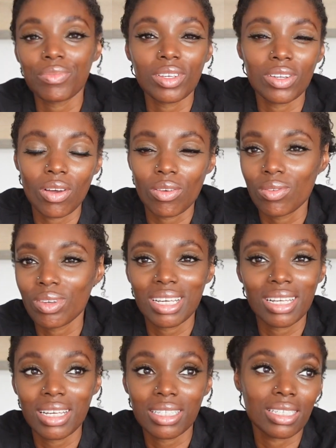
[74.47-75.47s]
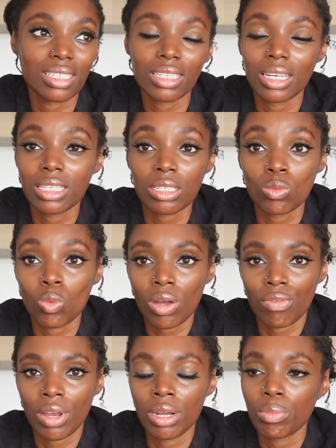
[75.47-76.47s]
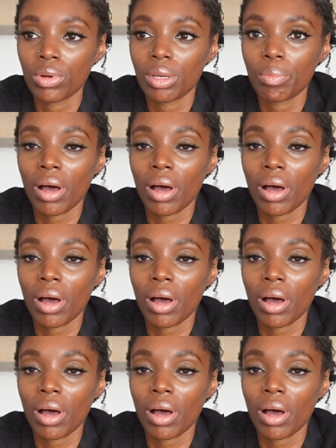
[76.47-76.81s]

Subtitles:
You know, it doesn't work for anybody,